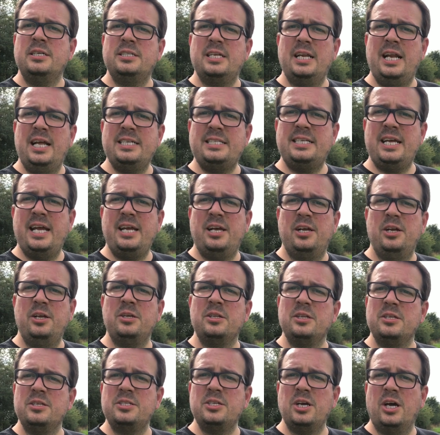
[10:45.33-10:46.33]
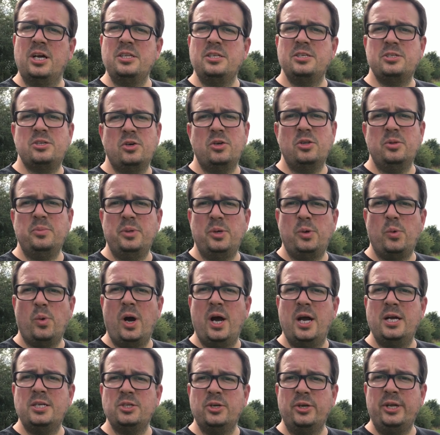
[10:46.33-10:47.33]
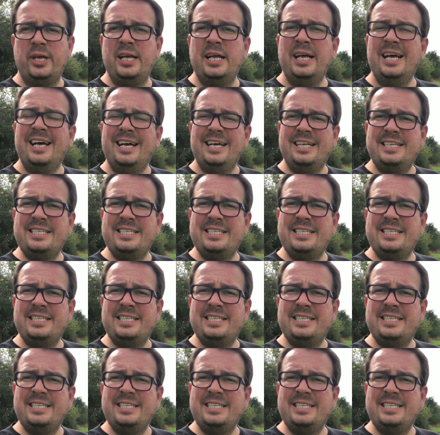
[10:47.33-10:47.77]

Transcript: So let's take a look at the side that's got the Meguiar's on it